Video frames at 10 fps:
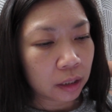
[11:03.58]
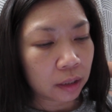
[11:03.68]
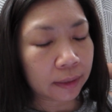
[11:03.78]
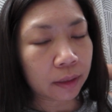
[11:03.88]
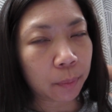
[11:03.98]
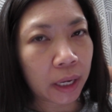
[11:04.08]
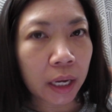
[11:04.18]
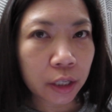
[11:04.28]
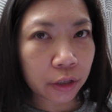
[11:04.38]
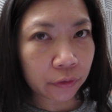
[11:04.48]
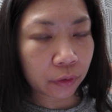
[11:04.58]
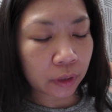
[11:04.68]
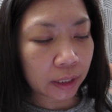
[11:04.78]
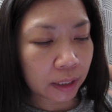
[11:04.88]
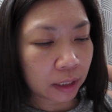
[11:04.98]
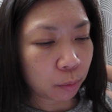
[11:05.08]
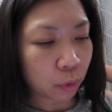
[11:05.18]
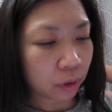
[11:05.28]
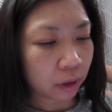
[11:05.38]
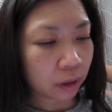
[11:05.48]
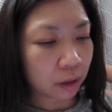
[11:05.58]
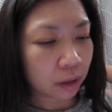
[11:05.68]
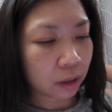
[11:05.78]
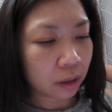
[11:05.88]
like the page for it anymore.